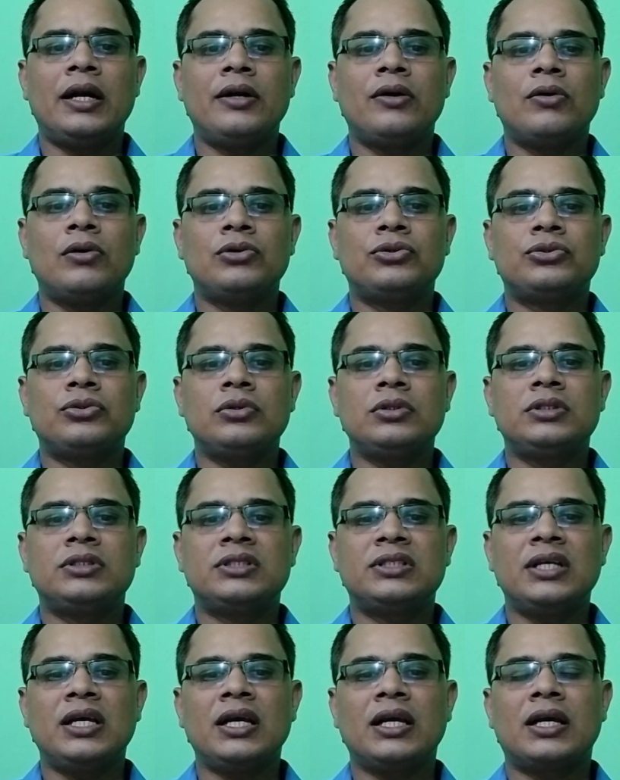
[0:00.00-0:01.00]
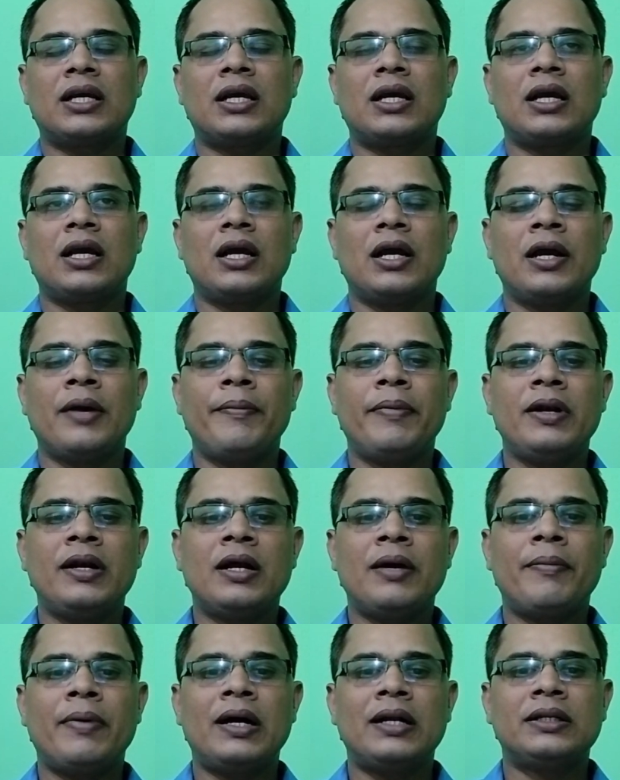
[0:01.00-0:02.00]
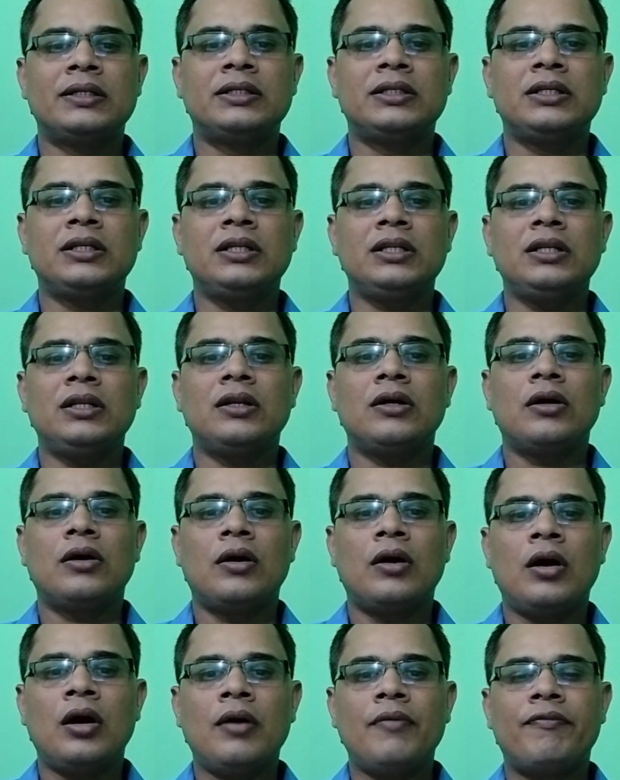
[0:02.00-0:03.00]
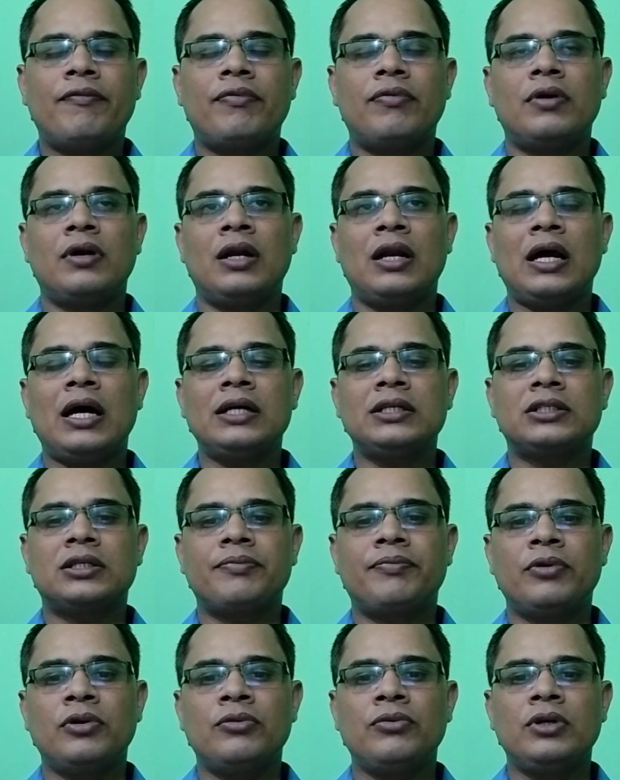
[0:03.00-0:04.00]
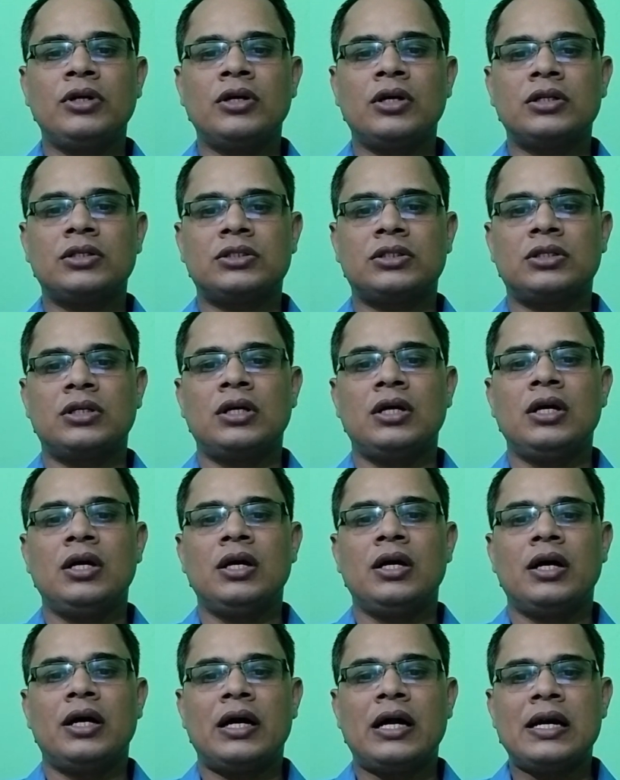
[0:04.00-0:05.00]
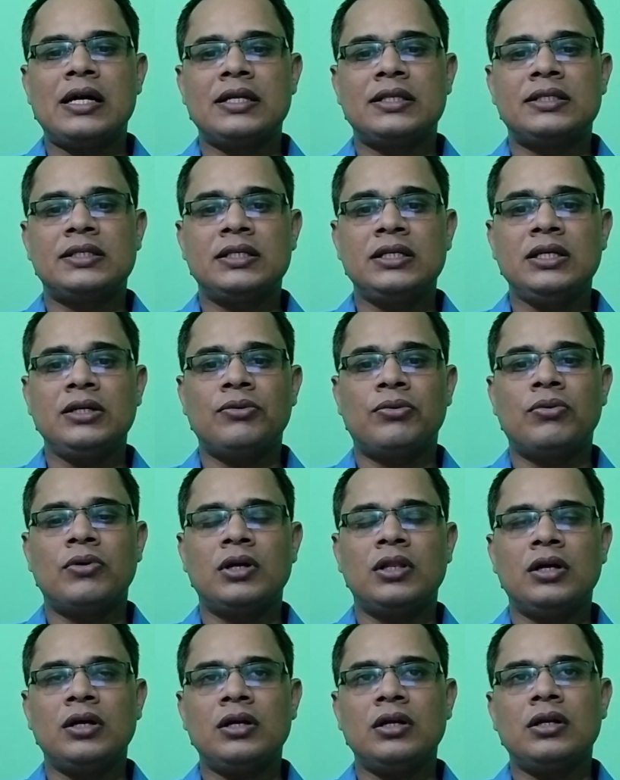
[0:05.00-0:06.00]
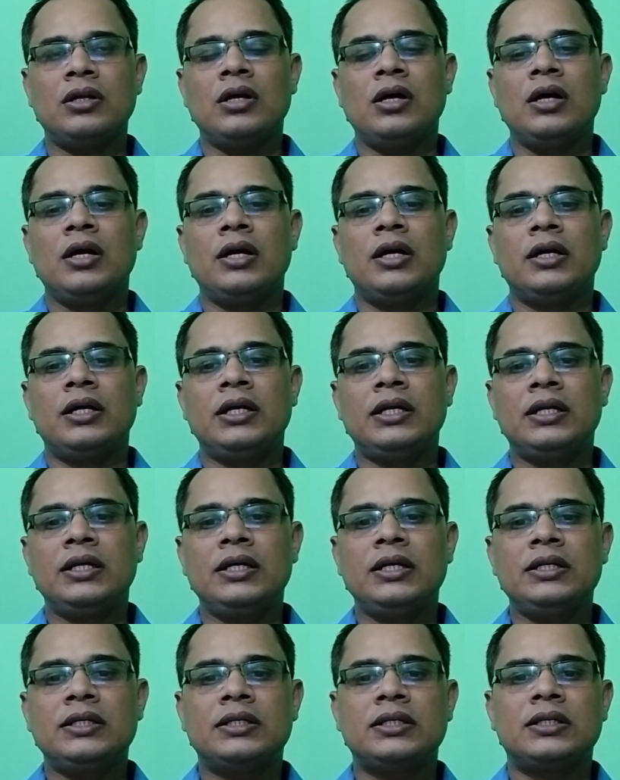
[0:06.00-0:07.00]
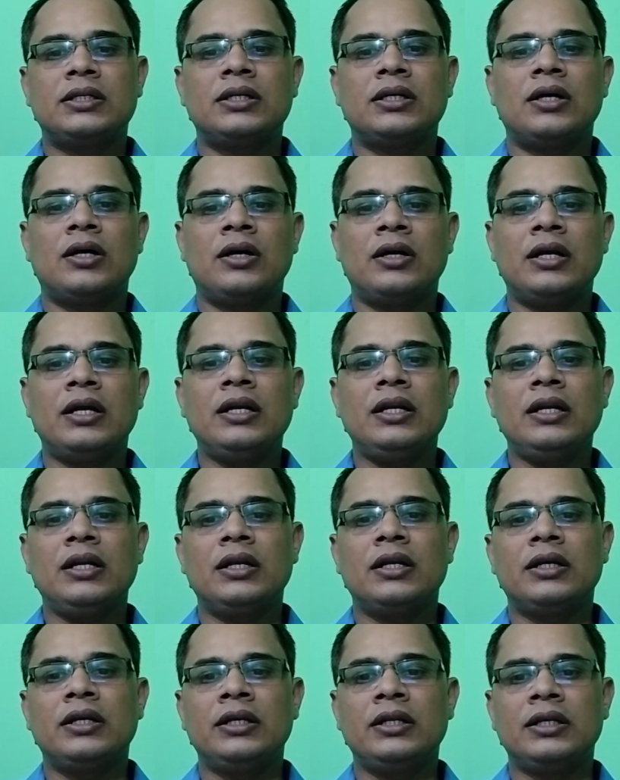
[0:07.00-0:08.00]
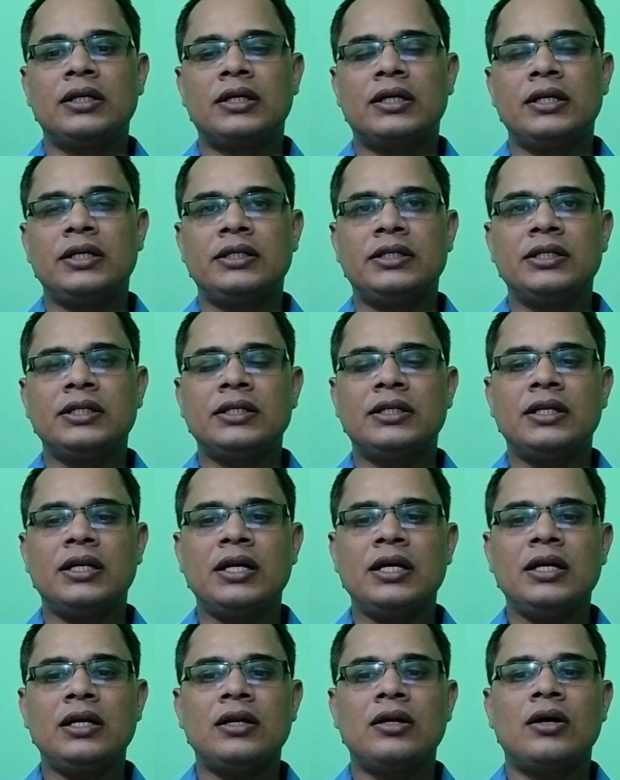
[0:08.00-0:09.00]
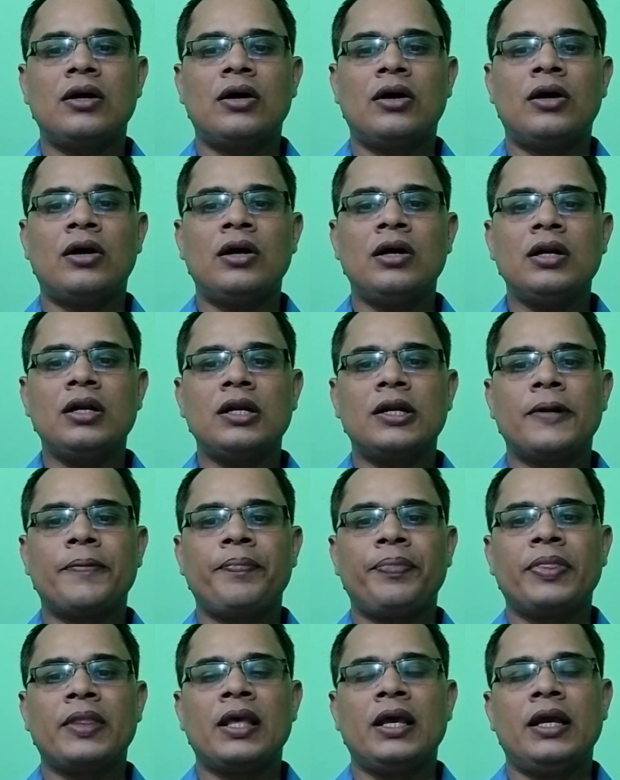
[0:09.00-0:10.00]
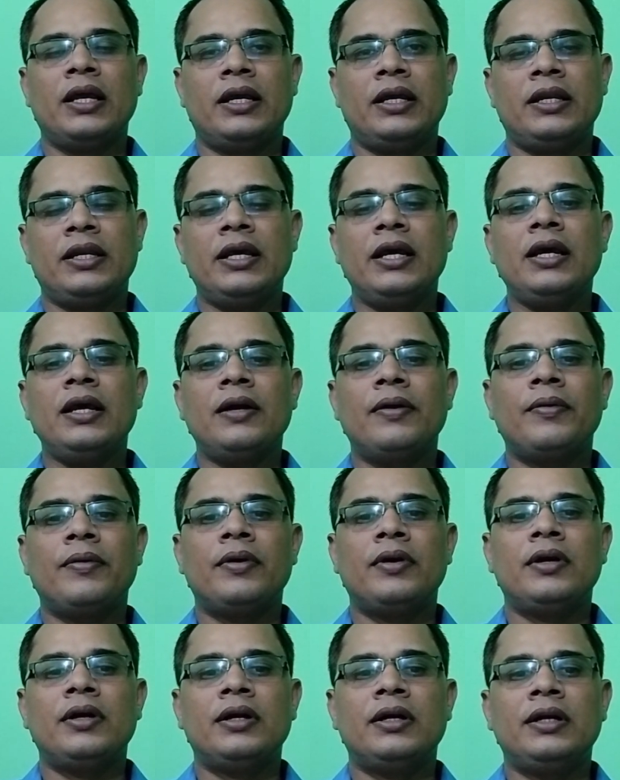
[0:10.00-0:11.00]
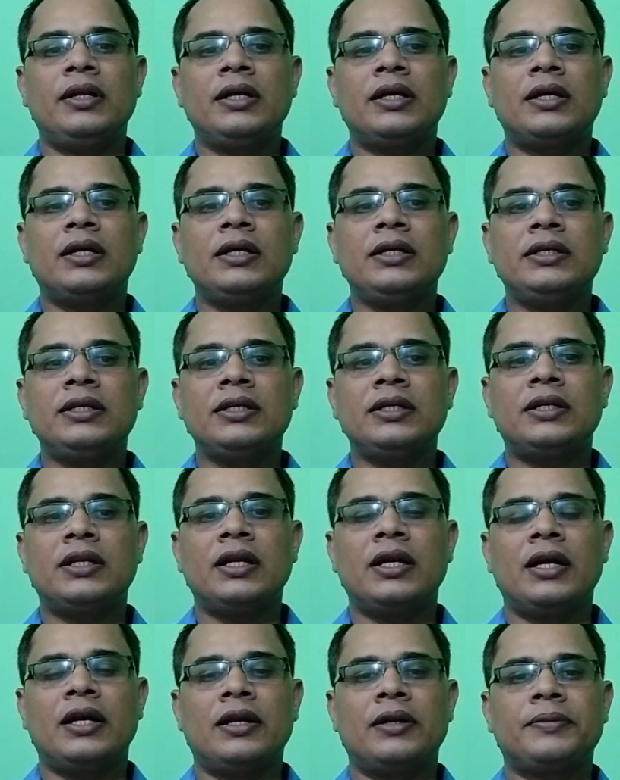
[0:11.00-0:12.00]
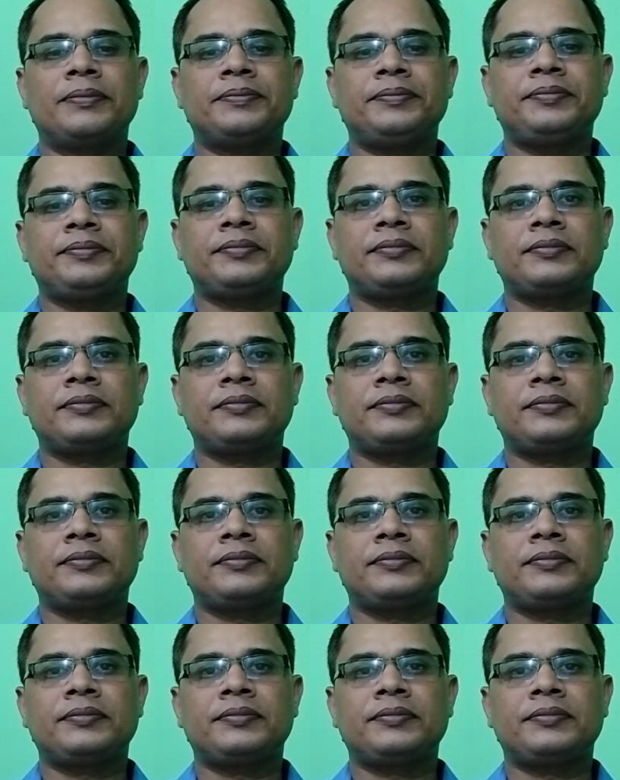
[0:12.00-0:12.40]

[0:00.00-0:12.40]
and also check EBITDA margin of last few years and see whether it is on an increasing trend or in a decreasing trend.